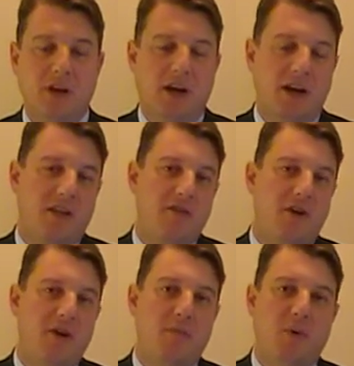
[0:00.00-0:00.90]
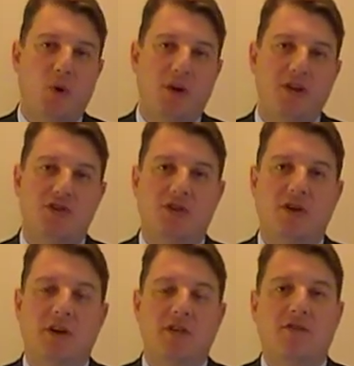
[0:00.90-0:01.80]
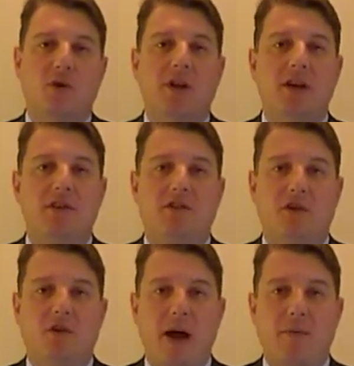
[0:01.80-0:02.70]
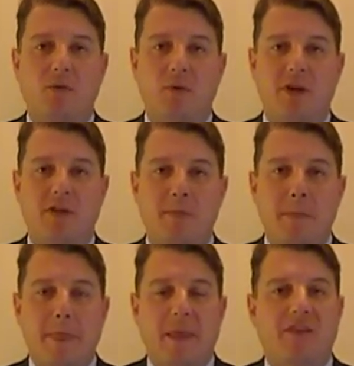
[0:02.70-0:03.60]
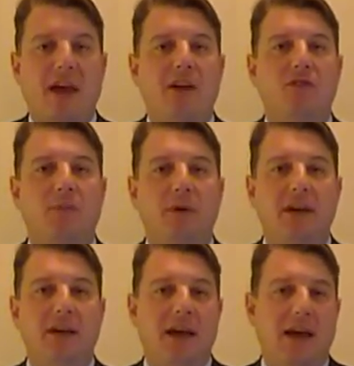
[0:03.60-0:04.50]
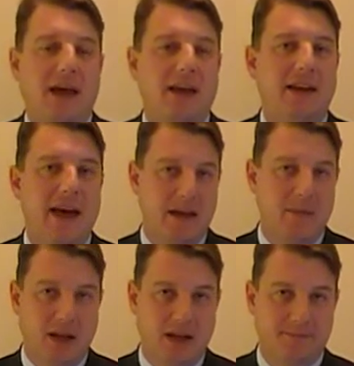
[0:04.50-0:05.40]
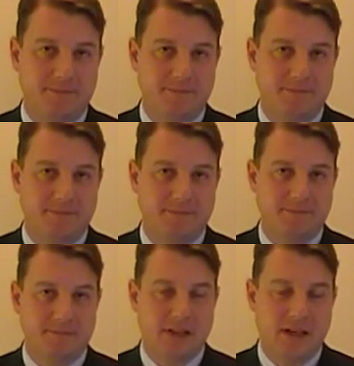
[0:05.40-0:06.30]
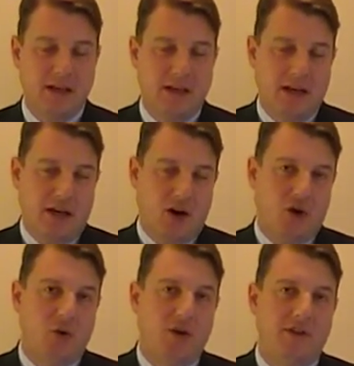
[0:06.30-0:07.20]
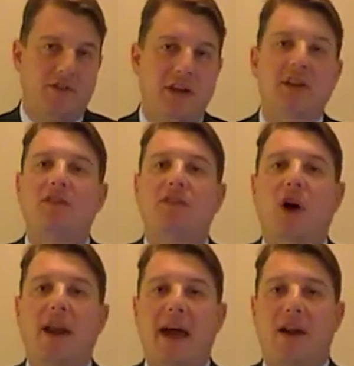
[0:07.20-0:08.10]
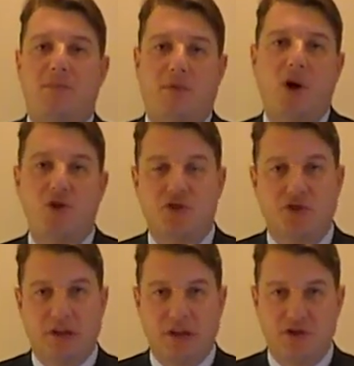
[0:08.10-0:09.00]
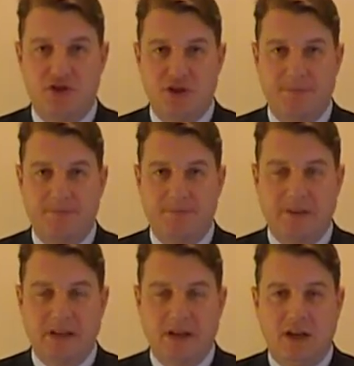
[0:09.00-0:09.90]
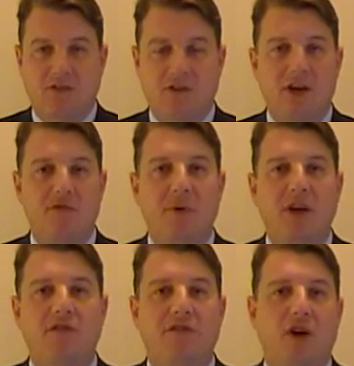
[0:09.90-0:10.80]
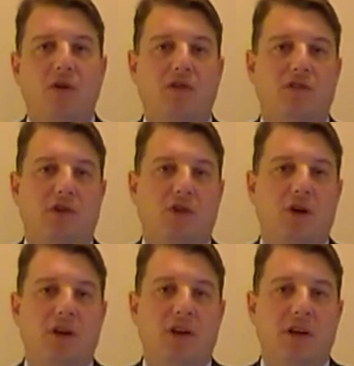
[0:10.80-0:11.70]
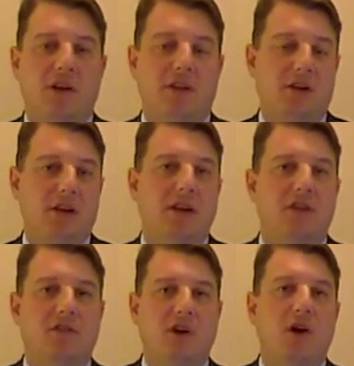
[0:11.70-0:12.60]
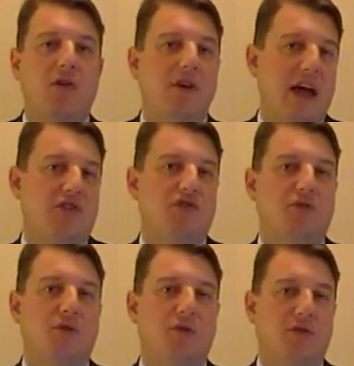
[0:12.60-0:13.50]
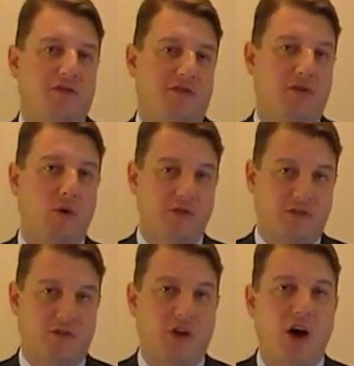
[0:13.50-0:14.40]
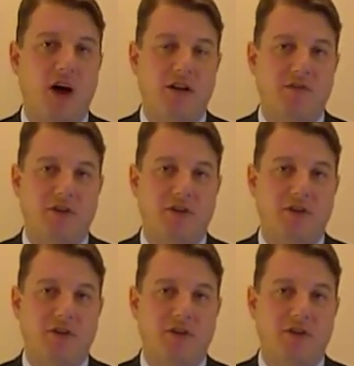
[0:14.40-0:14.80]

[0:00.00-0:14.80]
Another very important issue for leaders to grapple with is how to be an enabler. And I call this the inside-out approach to leadership. Instead of being focused on the leader's own natural or default style of